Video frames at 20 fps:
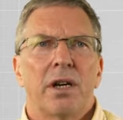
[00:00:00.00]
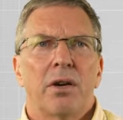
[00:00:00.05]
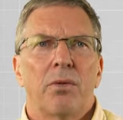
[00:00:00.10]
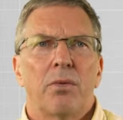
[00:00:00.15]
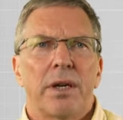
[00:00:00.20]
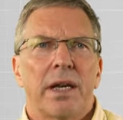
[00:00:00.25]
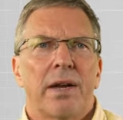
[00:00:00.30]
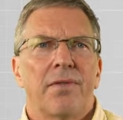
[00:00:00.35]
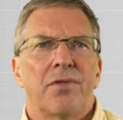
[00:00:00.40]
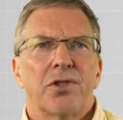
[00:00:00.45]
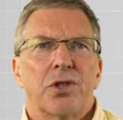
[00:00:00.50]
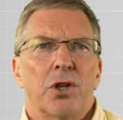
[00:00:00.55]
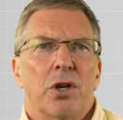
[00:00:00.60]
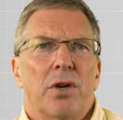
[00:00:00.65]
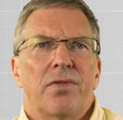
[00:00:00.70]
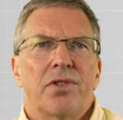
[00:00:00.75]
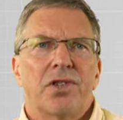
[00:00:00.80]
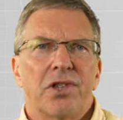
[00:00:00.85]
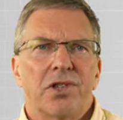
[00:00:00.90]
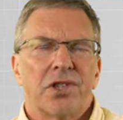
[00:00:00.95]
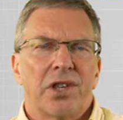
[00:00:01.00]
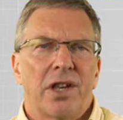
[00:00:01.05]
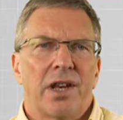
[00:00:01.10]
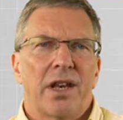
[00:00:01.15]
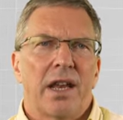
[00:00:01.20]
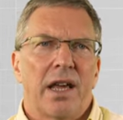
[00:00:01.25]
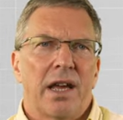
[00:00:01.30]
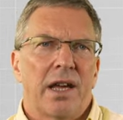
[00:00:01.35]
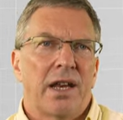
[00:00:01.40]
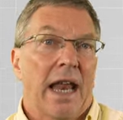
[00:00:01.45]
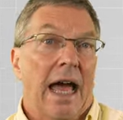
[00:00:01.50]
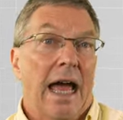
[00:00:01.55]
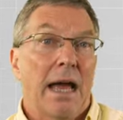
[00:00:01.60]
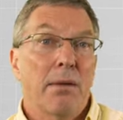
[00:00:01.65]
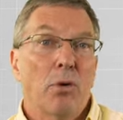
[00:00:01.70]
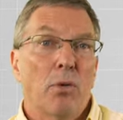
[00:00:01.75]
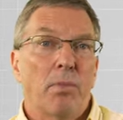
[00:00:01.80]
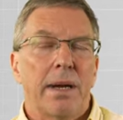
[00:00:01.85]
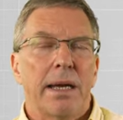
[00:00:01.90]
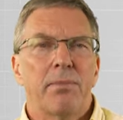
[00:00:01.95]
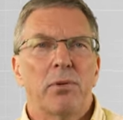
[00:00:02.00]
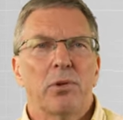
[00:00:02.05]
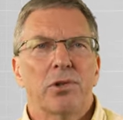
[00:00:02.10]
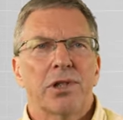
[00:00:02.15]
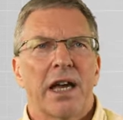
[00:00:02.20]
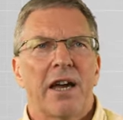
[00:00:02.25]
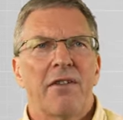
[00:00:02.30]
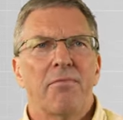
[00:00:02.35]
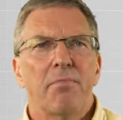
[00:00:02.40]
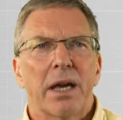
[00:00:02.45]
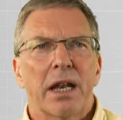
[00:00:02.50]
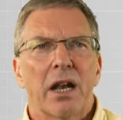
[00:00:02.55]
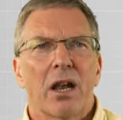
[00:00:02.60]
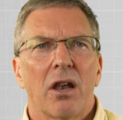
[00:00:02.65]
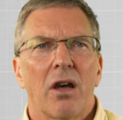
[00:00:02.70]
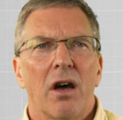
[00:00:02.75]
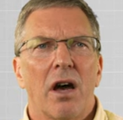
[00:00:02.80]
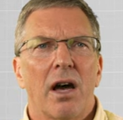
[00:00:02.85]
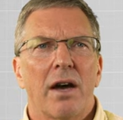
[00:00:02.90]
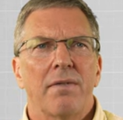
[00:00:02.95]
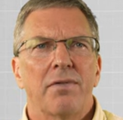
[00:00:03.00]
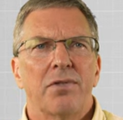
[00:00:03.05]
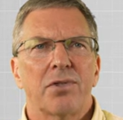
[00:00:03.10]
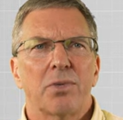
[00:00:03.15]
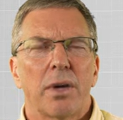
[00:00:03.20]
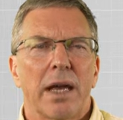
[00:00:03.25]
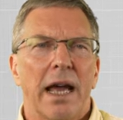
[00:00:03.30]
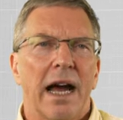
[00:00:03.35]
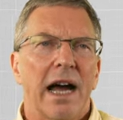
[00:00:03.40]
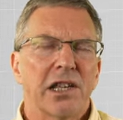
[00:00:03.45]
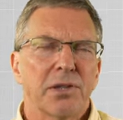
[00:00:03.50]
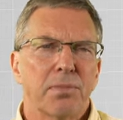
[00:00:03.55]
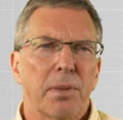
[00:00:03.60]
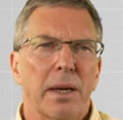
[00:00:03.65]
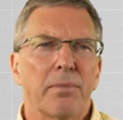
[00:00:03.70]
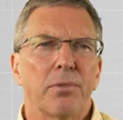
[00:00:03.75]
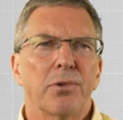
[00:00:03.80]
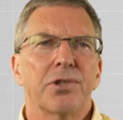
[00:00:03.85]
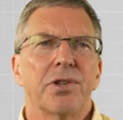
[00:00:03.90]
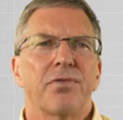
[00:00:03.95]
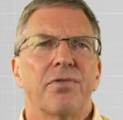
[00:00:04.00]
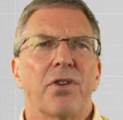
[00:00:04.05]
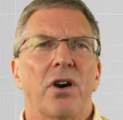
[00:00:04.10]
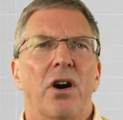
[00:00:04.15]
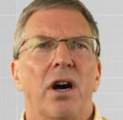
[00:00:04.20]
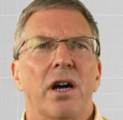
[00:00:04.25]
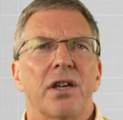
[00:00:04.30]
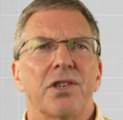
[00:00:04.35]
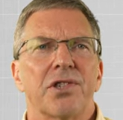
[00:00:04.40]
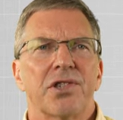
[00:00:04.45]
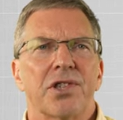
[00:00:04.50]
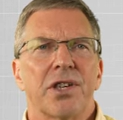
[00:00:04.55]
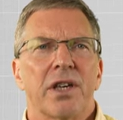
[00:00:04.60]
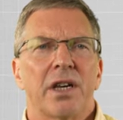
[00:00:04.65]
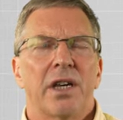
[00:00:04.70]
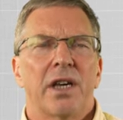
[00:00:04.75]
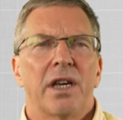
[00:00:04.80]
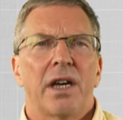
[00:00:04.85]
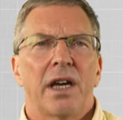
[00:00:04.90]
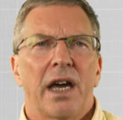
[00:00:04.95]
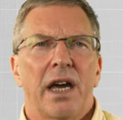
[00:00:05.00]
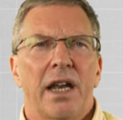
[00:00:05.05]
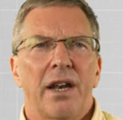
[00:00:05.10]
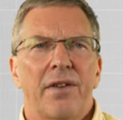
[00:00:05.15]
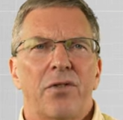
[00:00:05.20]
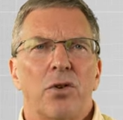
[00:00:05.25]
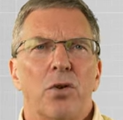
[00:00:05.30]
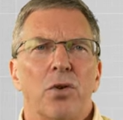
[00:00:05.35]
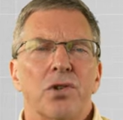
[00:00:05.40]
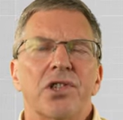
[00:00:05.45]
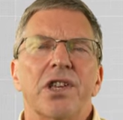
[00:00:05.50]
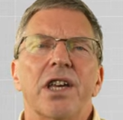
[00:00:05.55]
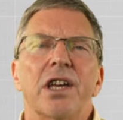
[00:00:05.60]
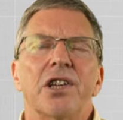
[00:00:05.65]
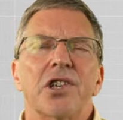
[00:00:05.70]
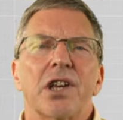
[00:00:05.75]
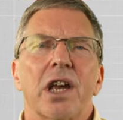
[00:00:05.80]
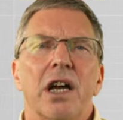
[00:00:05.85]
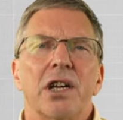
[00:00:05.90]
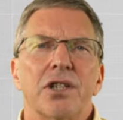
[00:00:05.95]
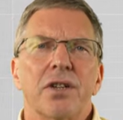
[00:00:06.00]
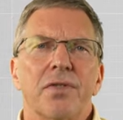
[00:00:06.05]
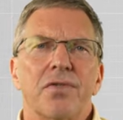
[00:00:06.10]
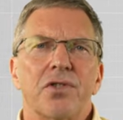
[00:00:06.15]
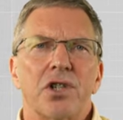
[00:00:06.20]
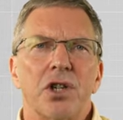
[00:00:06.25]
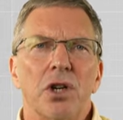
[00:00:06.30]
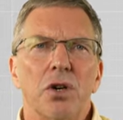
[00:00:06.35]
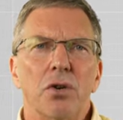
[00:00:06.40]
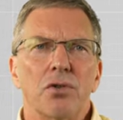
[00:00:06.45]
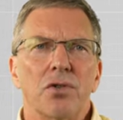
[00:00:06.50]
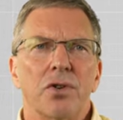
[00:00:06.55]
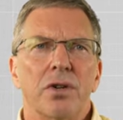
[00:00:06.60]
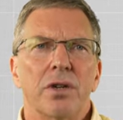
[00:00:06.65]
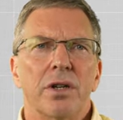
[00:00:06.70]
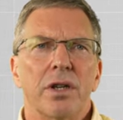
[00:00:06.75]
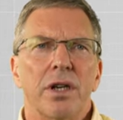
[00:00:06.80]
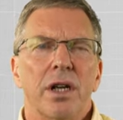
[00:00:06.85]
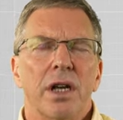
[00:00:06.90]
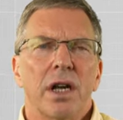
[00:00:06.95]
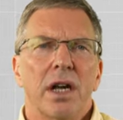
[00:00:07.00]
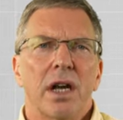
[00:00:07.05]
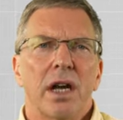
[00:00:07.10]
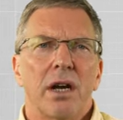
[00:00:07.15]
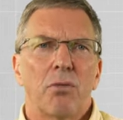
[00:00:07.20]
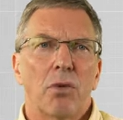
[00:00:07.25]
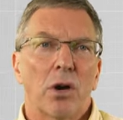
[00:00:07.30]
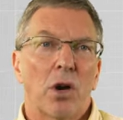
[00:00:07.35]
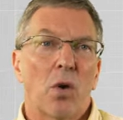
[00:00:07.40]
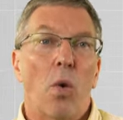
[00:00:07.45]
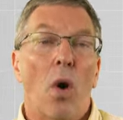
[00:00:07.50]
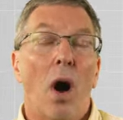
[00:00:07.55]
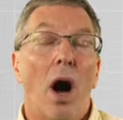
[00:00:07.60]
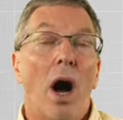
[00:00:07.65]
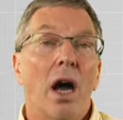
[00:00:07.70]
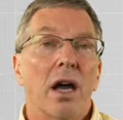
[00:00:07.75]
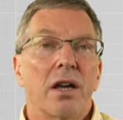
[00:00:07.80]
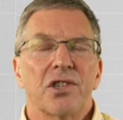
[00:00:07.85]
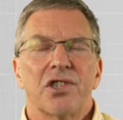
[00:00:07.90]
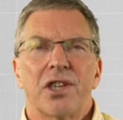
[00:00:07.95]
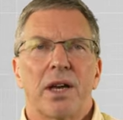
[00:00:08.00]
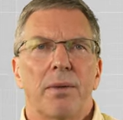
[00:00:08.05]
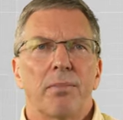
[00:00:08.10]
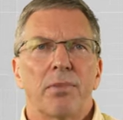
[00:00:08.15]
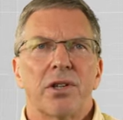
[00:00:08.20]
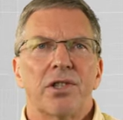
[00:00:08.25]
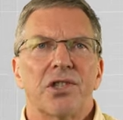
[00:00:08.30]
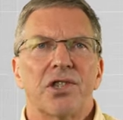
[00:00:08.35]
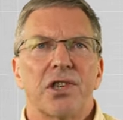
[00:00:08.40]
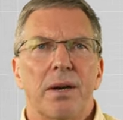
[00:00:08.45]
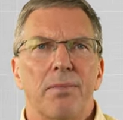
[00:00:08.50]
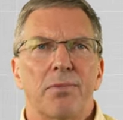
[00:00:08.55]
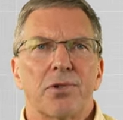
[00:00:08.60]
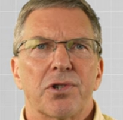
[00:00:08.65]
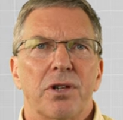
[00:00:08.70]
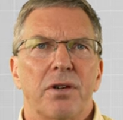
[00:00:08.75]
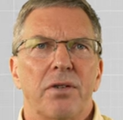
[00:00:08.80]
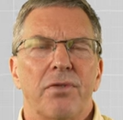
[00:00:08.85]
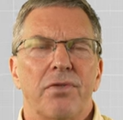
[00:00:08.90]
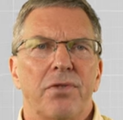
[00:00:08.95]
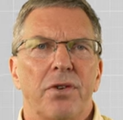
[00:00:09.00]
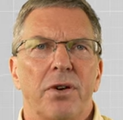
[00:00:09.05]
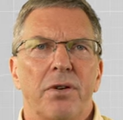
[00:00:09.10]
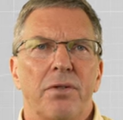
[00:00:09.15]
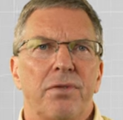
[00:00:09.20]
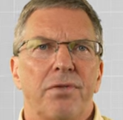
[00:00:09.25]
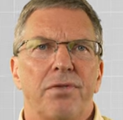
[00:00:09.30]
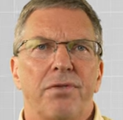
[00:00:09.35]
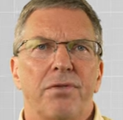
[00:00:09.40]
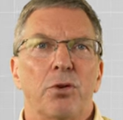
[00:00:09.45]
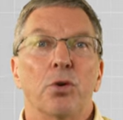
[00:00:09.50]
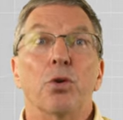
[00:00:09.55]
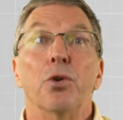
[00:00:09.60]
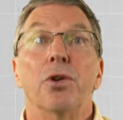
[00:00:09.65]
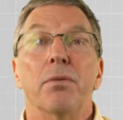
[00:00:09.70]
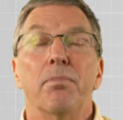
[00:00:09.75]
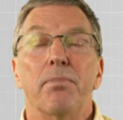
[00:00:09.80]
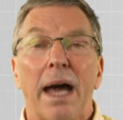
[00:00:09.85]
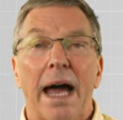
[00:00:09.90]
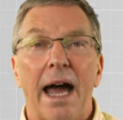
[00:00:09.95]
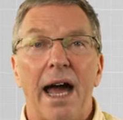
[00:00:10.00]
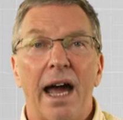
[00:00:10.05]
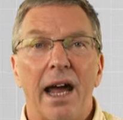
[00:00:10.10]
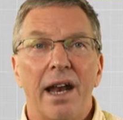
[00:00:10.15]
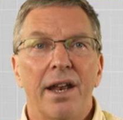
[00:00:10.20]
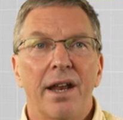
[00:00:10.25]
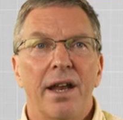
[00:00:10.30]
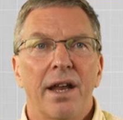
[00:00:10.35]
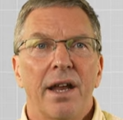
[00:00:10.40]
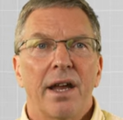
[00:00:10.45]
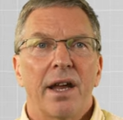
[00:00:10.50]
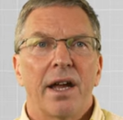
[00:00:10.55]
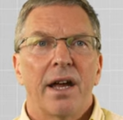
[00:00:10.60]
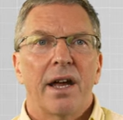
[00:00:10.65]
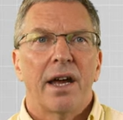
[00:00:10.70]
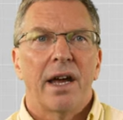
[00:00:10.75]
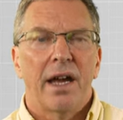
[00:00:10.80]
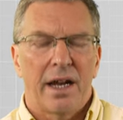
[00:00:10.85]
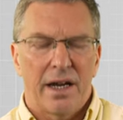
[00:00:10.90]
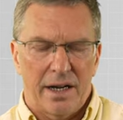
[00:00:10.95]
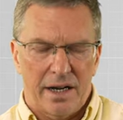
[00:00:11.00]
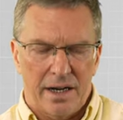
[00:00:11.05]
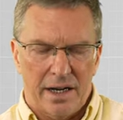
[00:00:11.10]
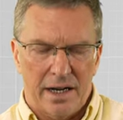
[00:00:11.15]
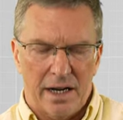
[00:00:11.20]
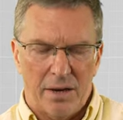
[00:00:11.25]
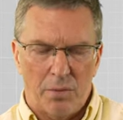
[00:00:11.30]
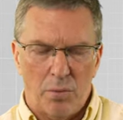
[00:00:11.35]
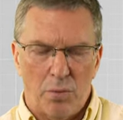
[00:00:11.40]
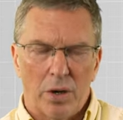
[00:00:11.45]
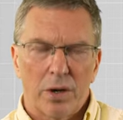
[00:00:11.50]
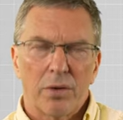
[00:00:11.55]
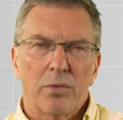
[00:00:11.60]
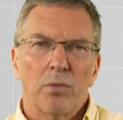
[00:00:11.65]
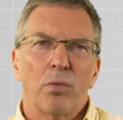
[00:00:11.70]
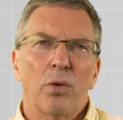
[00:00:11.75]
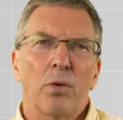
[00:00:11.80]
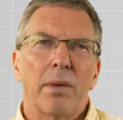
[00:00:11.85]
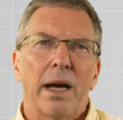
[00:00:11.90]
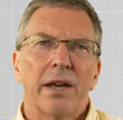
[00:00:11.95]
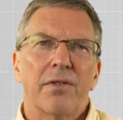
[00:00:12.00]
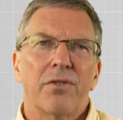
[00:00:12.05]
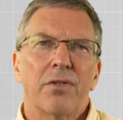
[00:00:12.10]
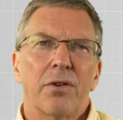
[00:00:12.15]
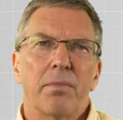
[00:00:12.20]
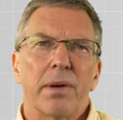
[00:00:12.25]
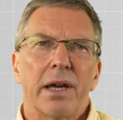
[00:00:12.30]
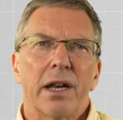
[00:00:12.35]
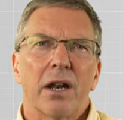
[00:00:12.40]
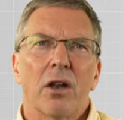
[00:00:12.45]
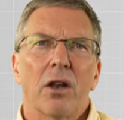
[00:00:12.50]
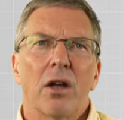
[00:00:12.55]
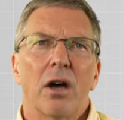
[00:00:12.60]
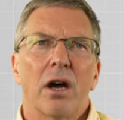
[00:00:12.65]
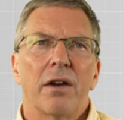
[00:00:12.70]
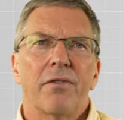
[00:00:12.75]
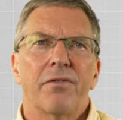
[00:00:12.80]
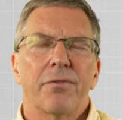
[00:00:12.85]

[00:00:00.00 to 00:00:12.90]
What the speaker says: We have services to enable people to have better lives. We ask people's advice. And of course, the education of children requires some conception of good and bad and what will make for a better life.